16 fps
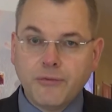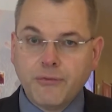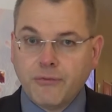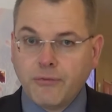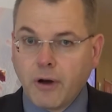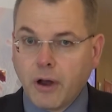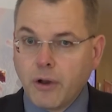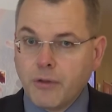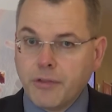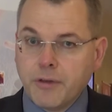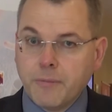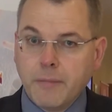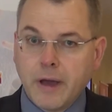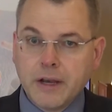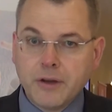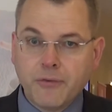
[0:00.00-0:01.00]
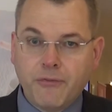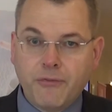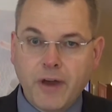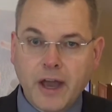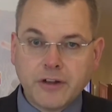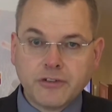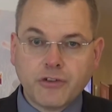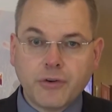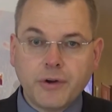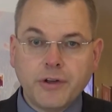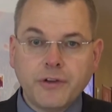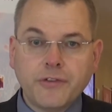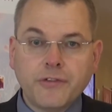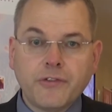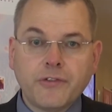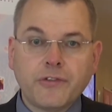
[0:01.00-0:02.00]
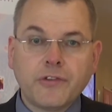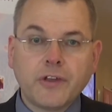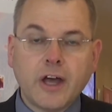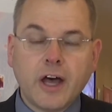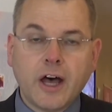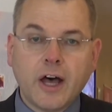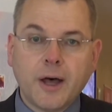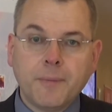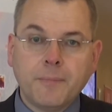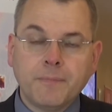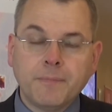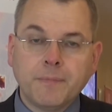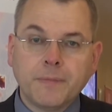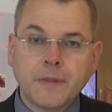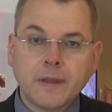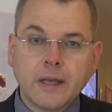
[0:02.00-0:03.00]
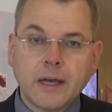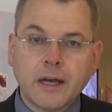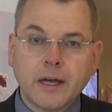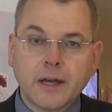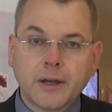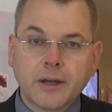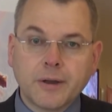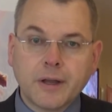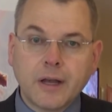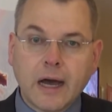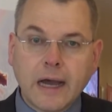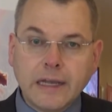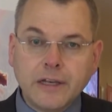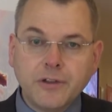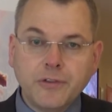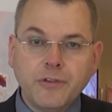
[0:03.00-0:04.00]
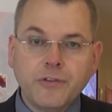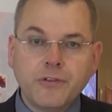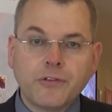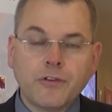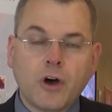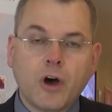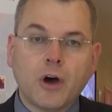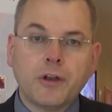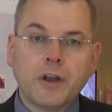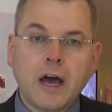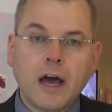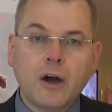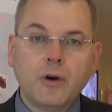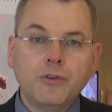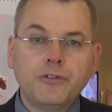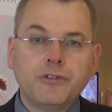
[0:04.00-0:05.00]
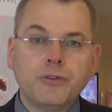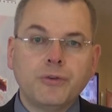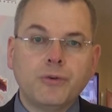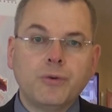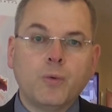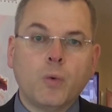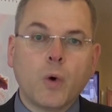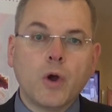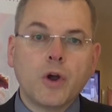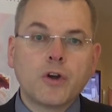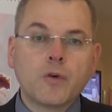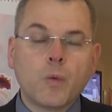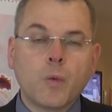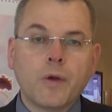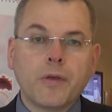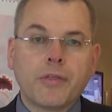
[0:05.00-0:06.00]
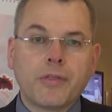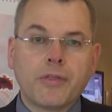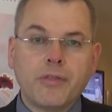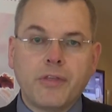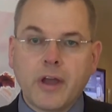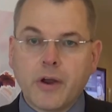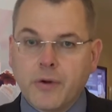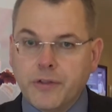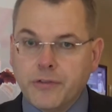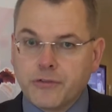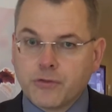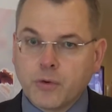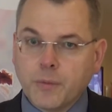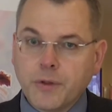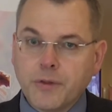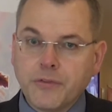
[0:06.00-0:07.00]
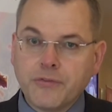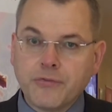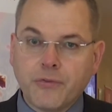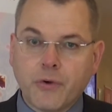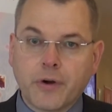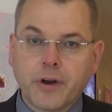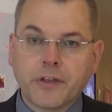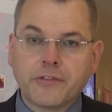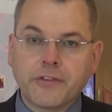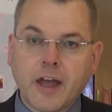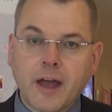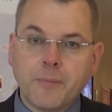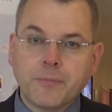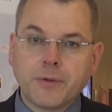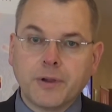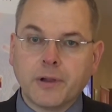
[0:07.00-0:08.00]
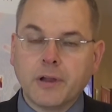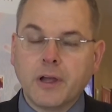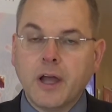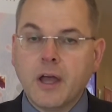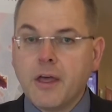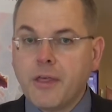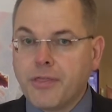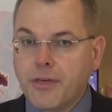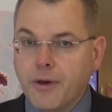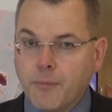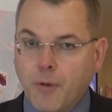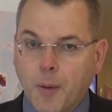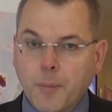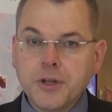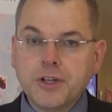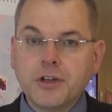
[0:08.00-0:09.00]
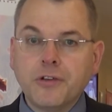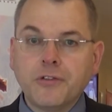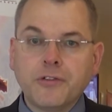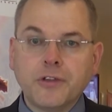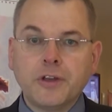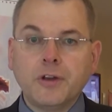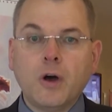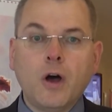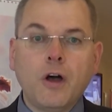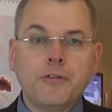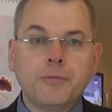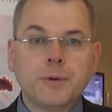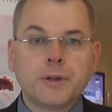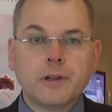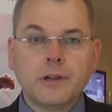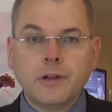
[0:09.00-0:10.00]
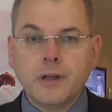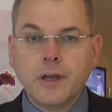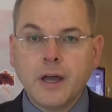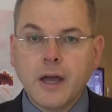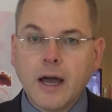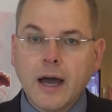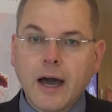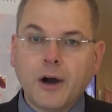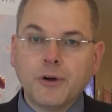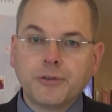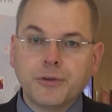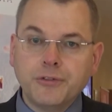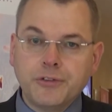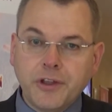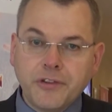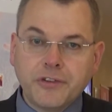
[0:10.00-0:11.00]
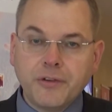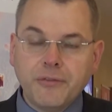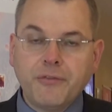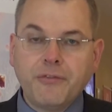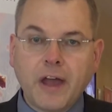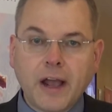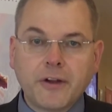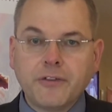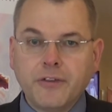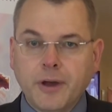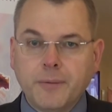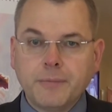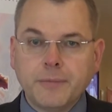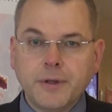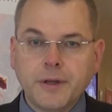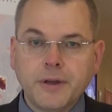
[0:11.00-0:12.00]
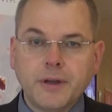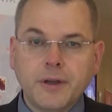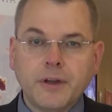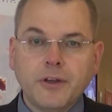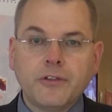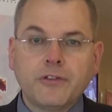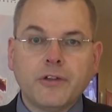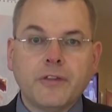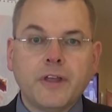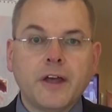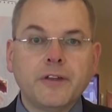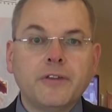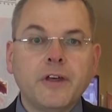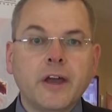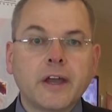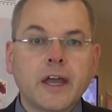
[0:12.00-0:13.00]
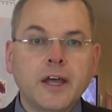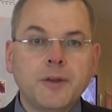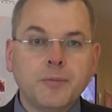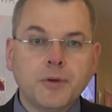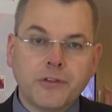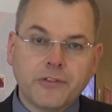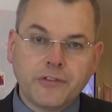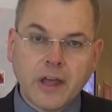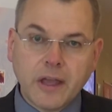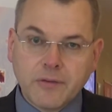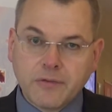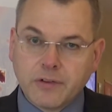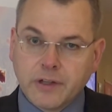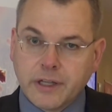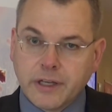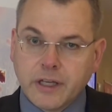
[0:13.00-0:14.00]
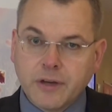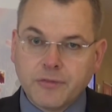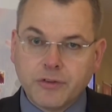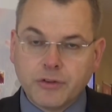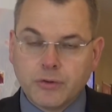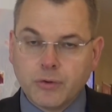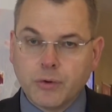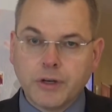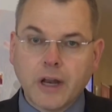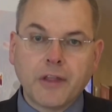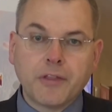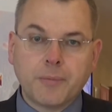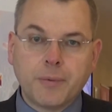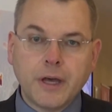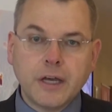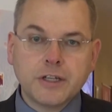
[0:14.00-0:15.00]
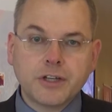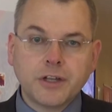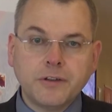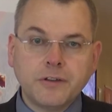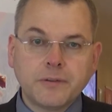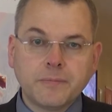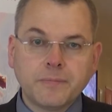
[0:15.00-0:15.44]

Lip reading: follow the manufacturer's guidance on how to work with their instruments, for example, thermometers in a hospital, how to disinfect them so that they can be safely given to another patient.